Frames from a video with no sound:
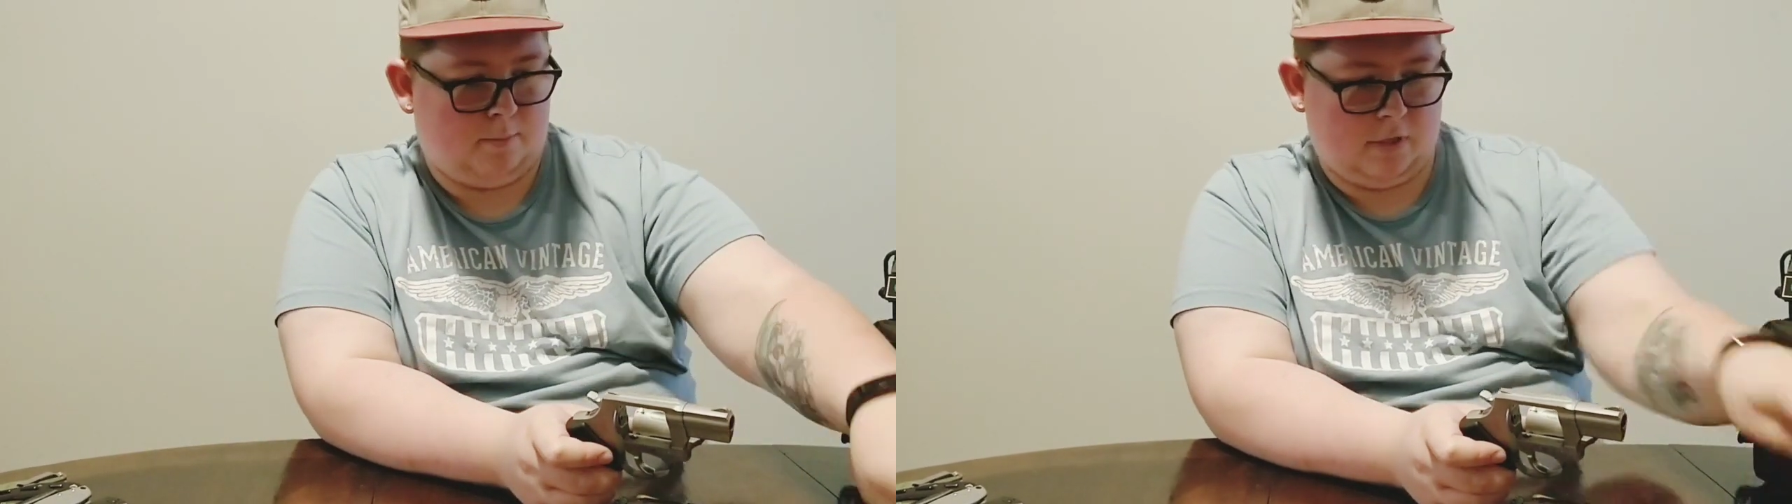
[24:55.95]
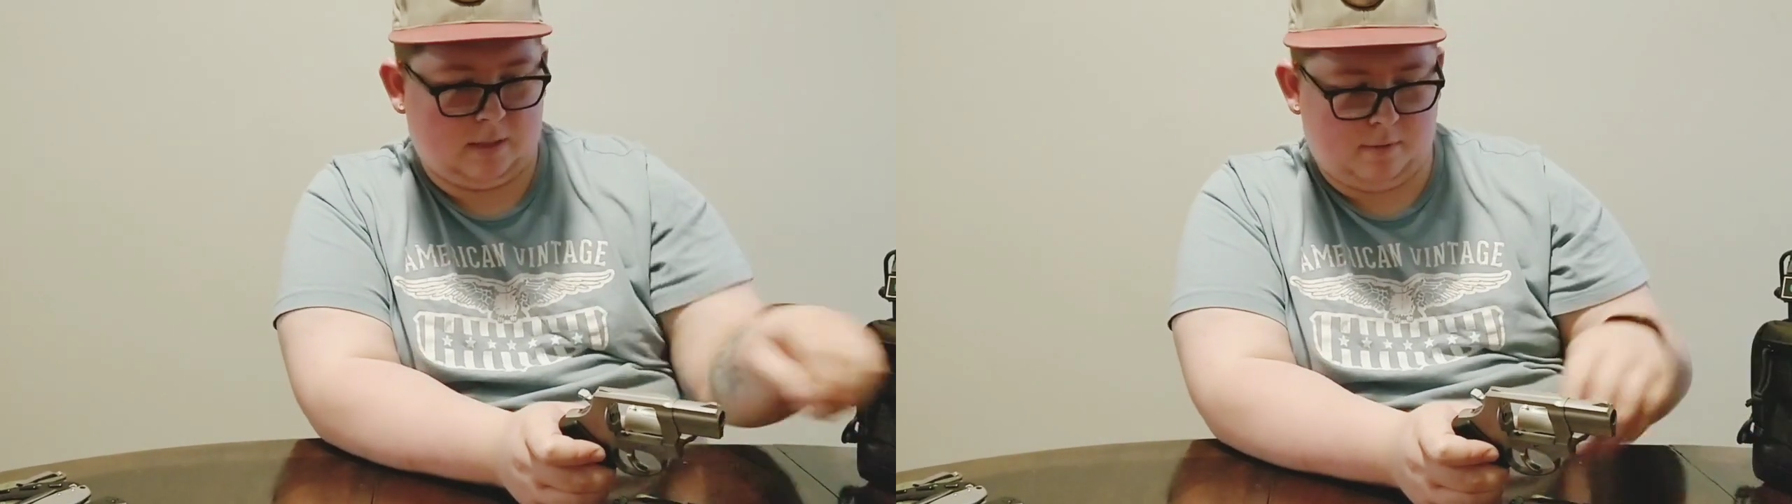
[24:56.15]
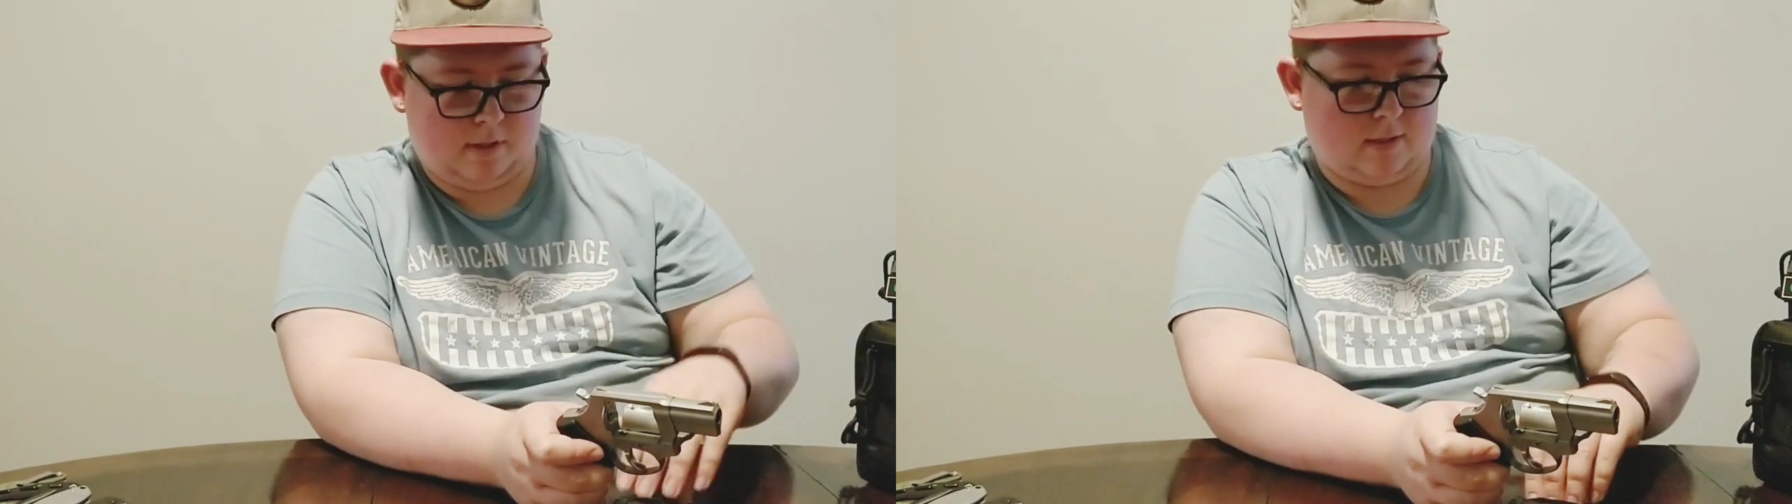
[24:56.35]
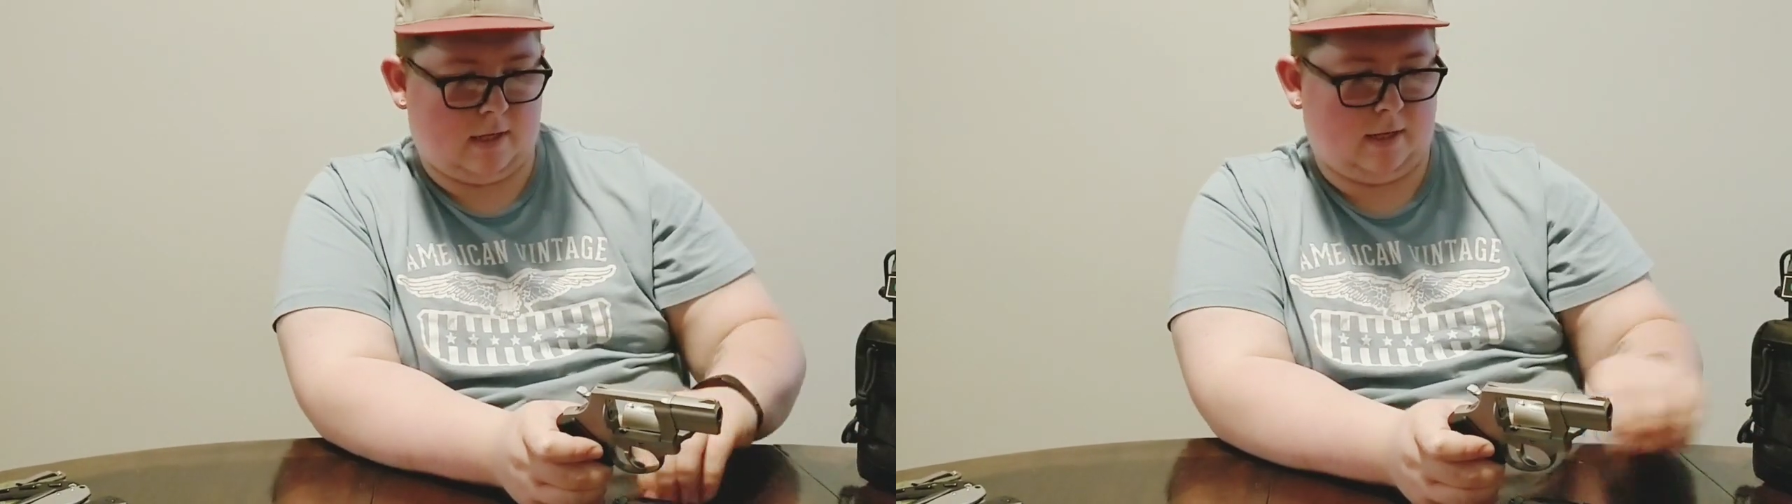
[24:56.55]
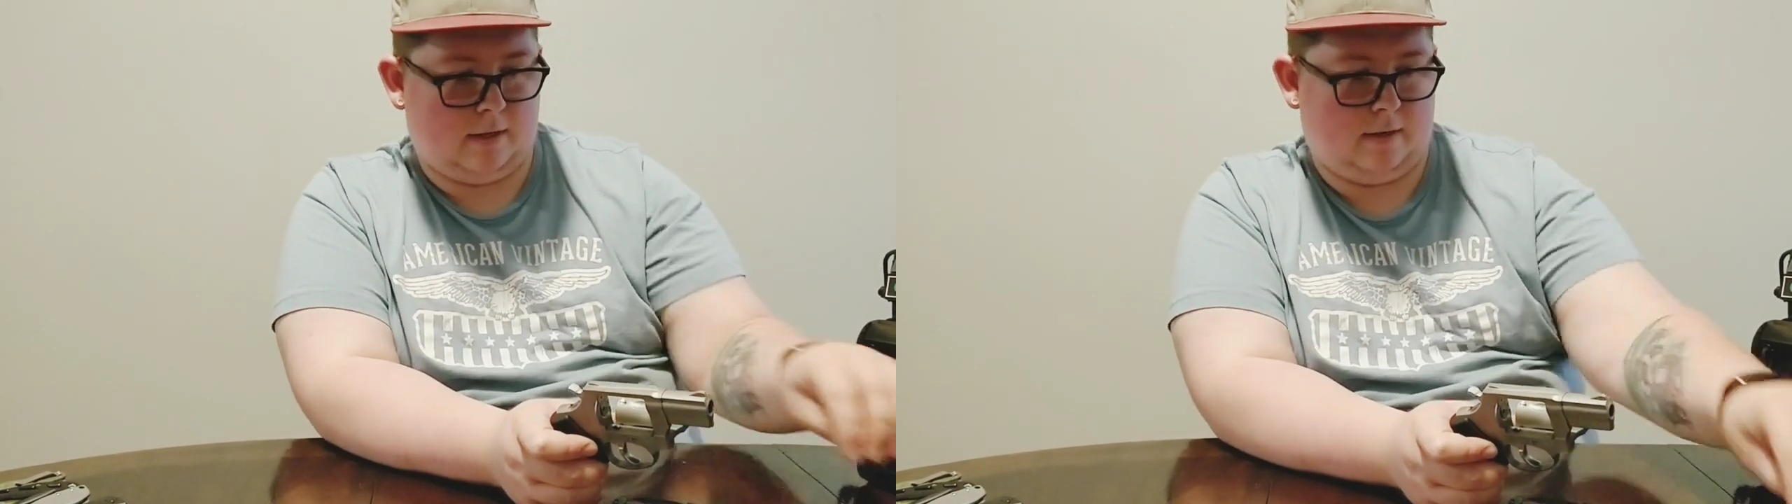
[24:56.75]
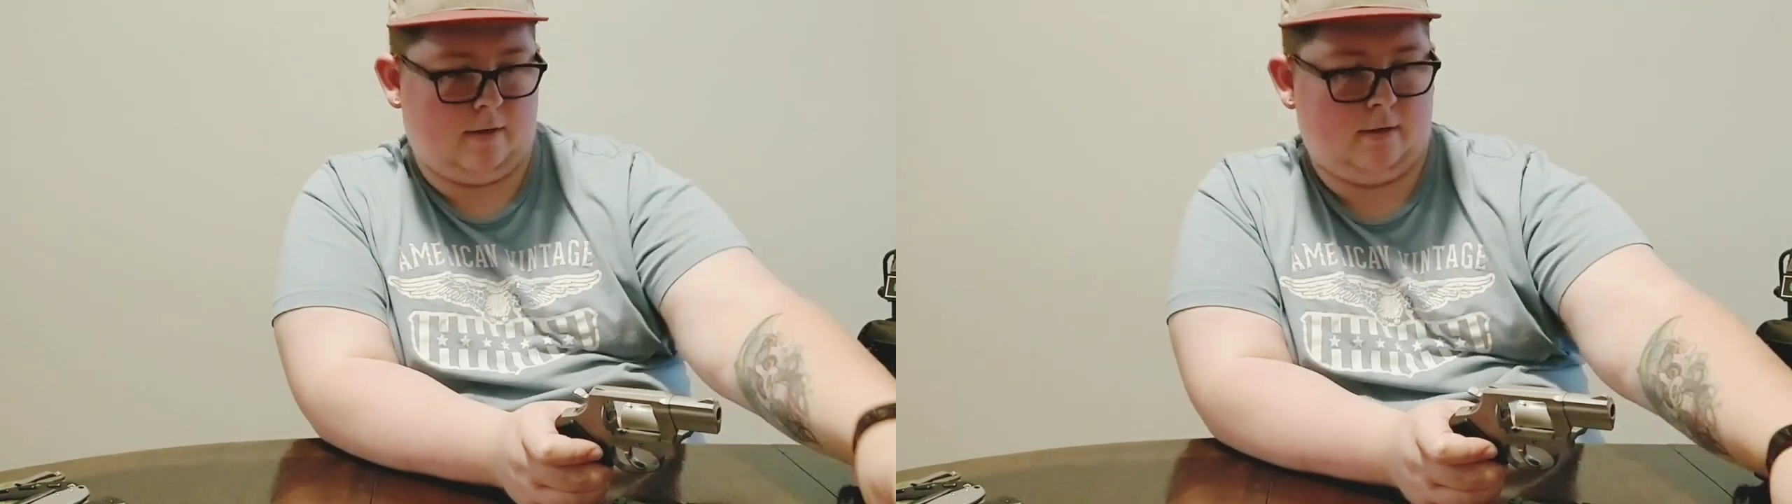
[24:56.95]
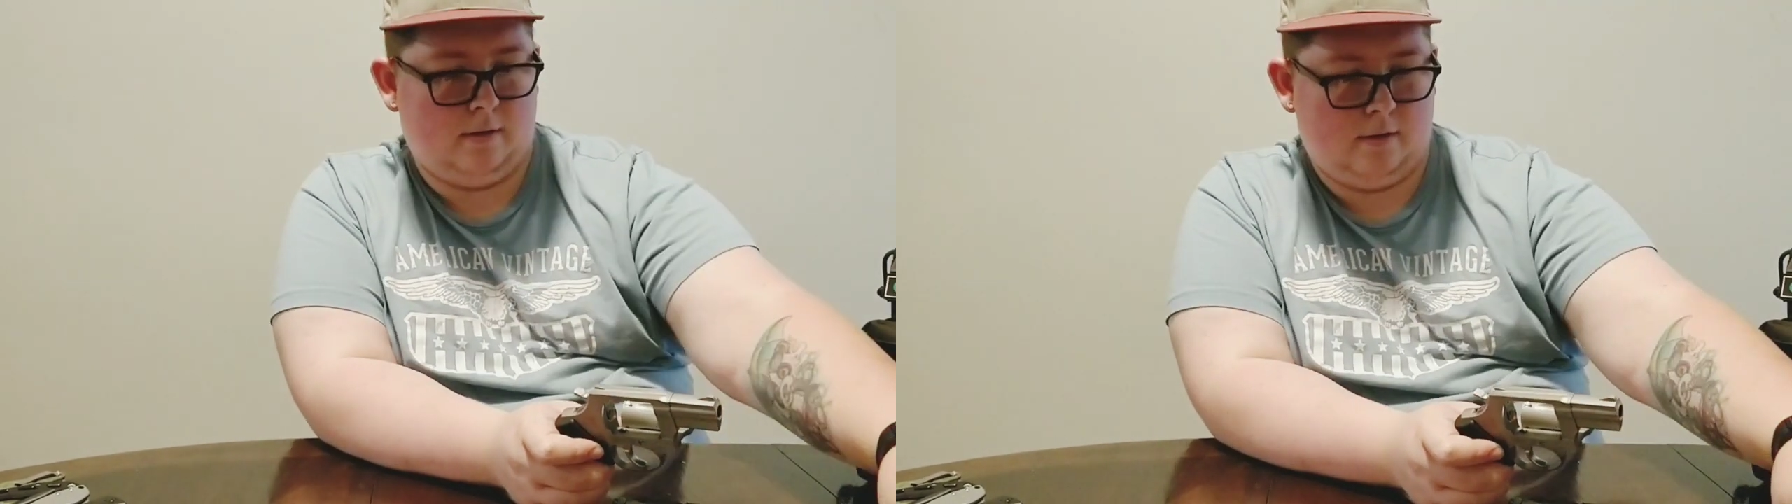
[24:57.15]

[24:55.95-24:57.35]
put them to the side here.